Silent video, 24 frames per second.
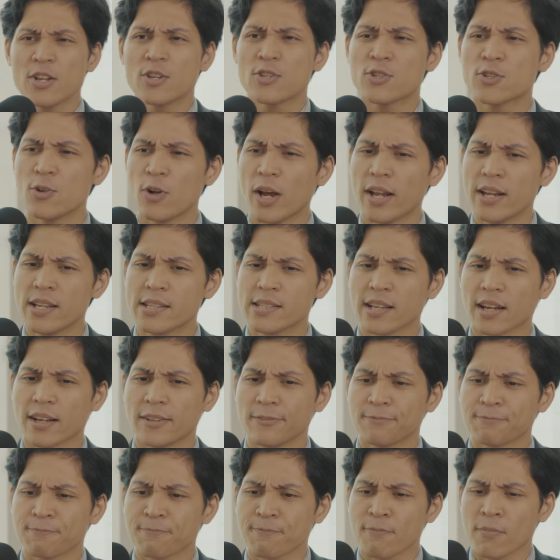So,
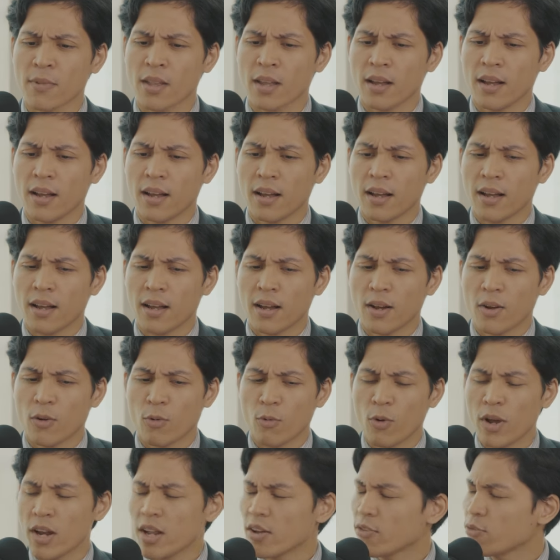Anissa,
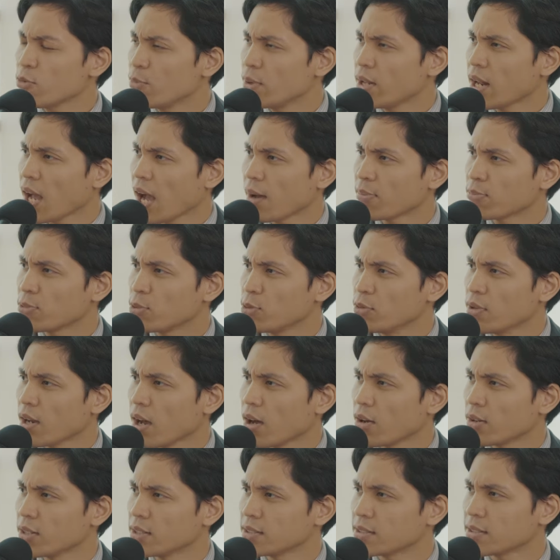what have you been up to
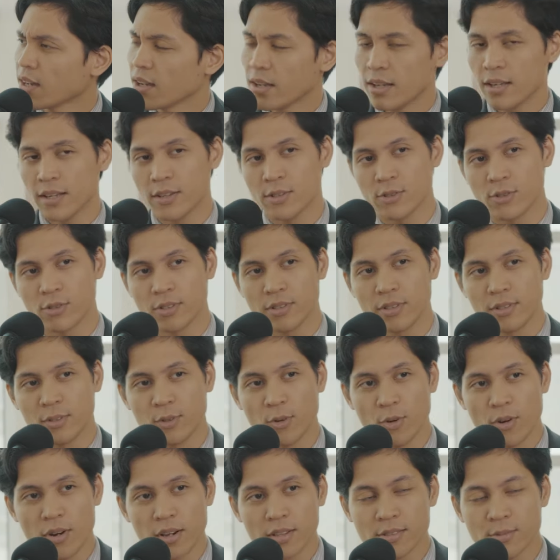now, Anissa?
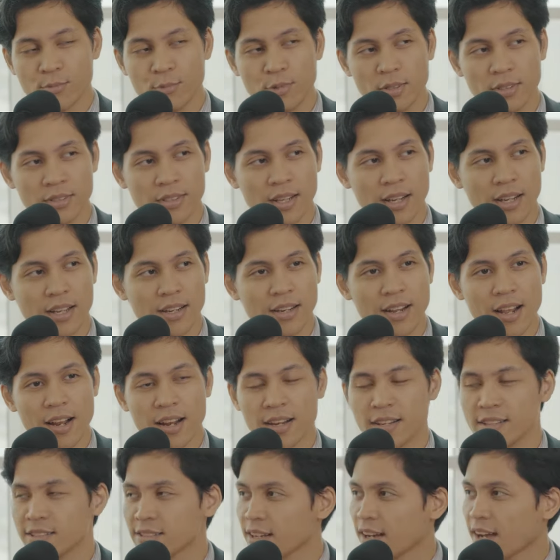Orang semua tak kenal
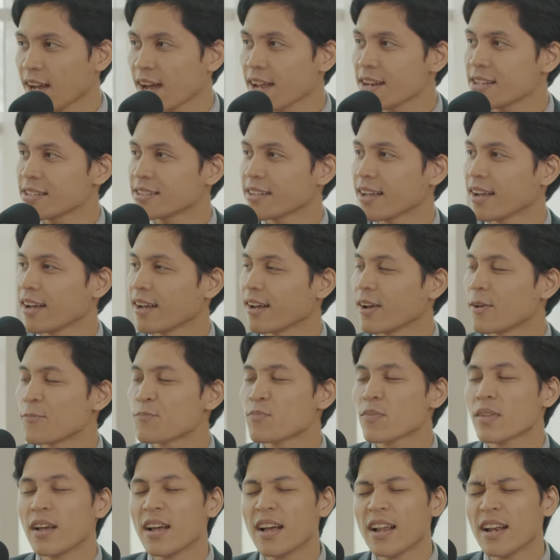Anissa. Anissa,
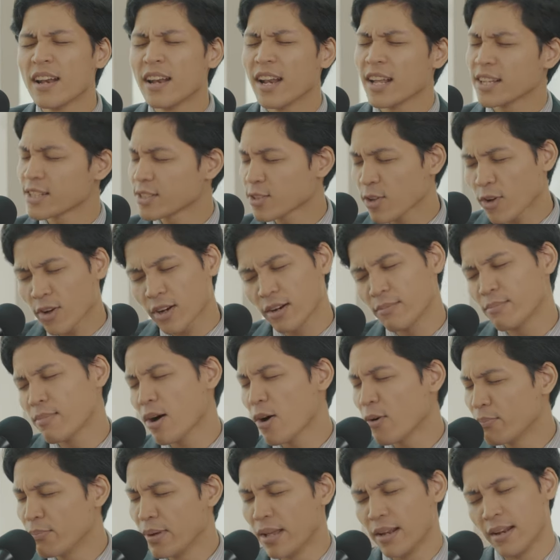let's talk
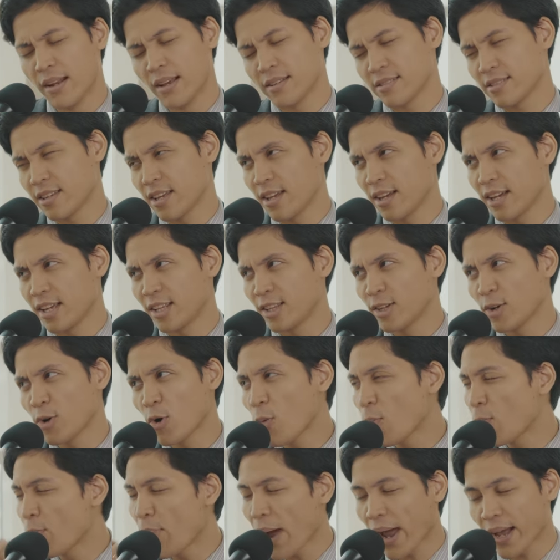about a bit lah sikit. Kita
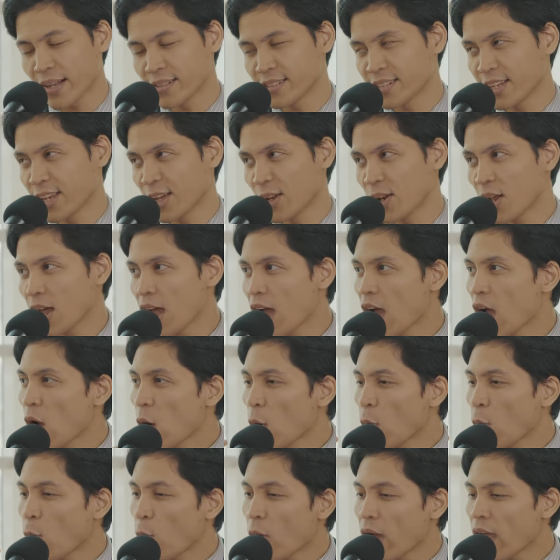go back sikit.
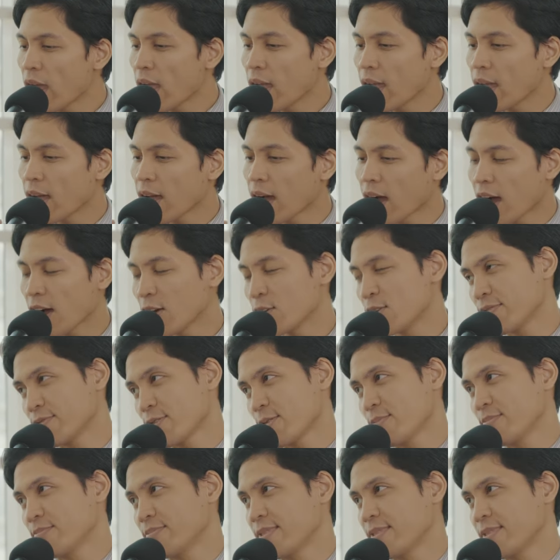Where are you from,